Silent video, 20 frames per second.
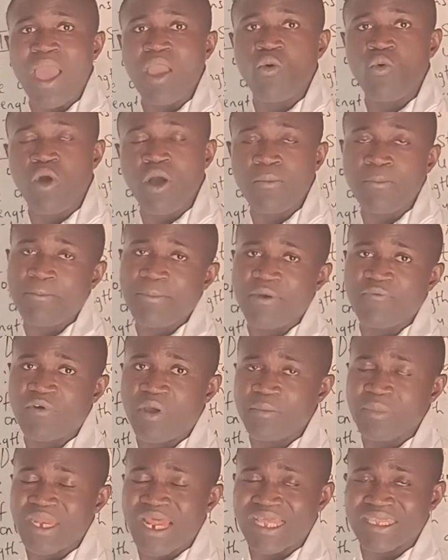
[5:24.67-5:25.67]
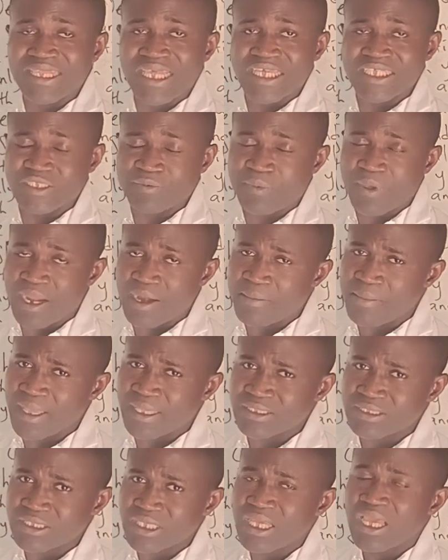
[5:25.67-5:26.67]
what performing that experiment.
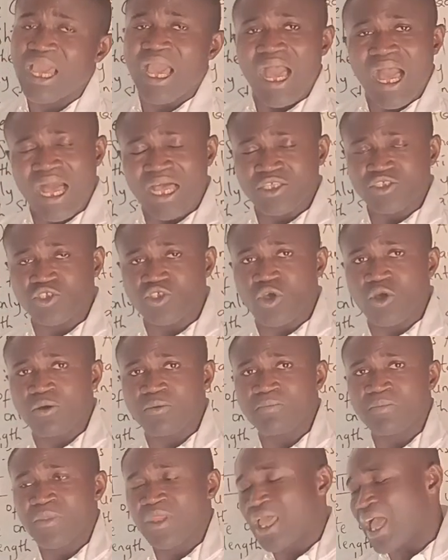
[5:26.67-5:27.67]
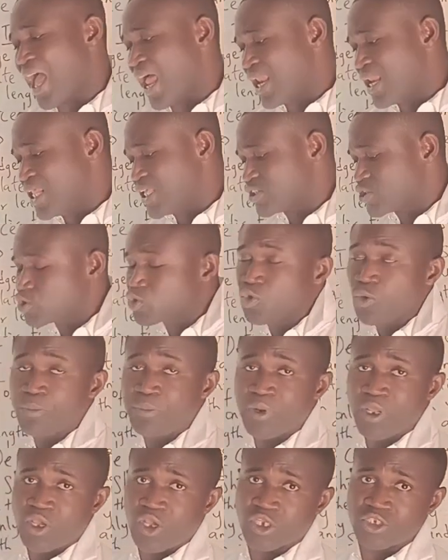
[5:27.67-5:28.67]
And so at least 2
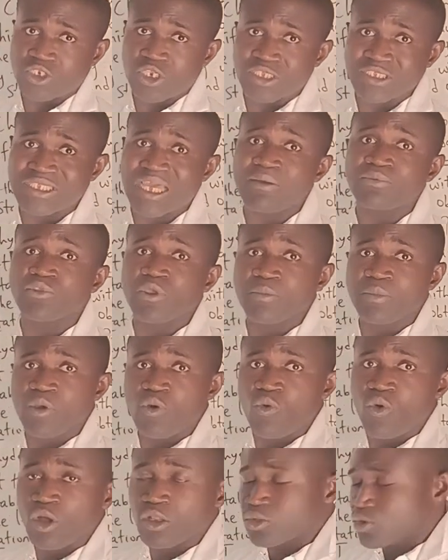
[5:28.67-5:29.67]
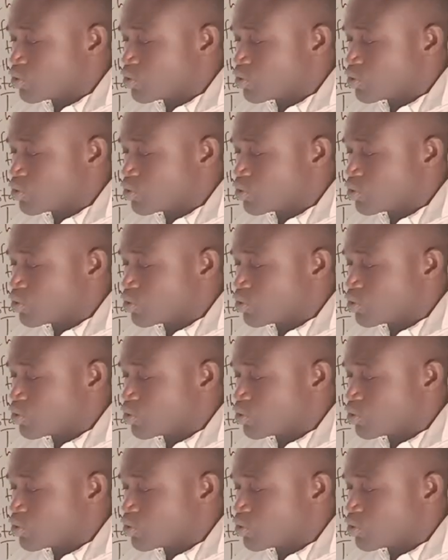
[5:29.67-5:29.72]
precautions have to be what